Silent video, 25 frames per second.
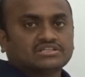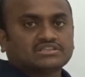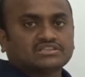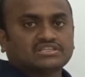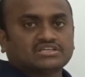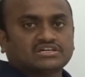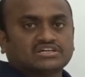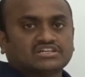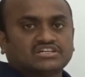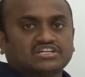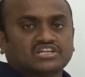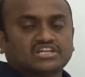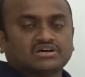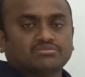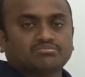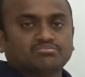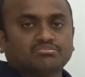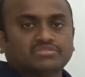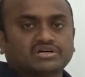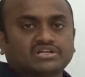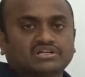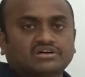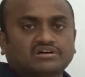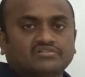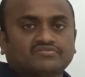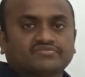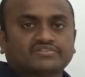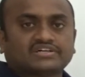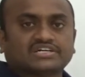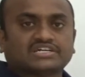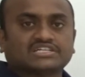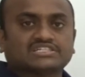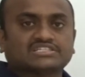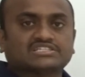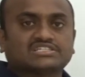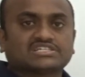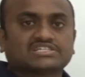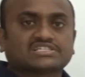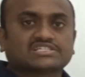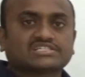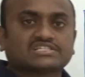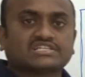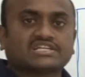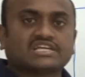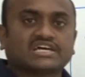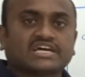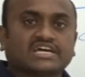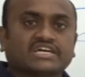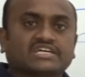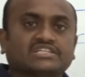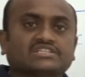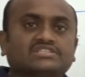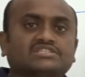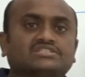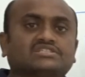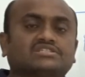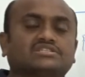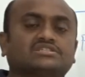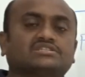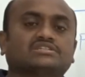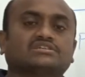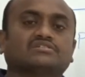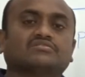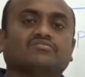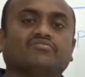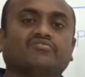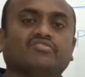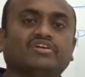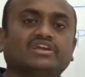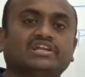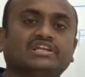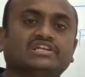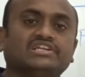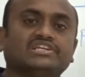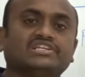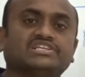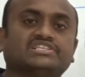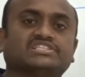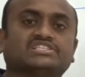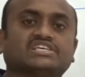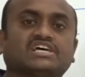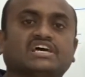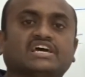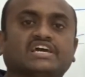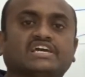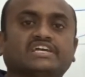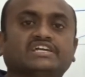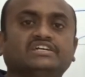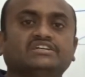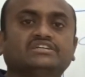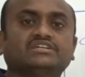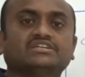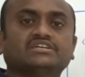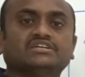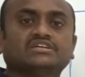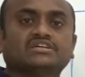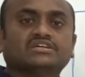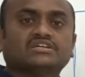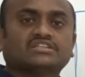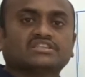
the number of address lines will decide